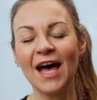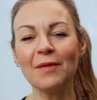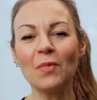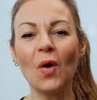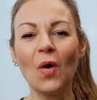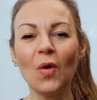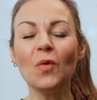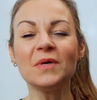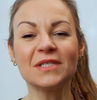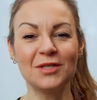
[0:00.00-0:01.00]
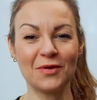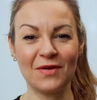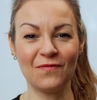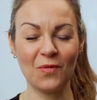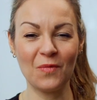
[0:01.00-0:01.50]
I'm always
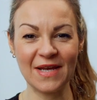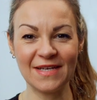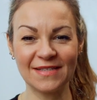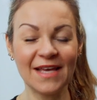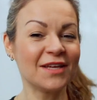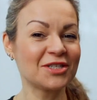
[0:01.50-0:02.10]
looking for ways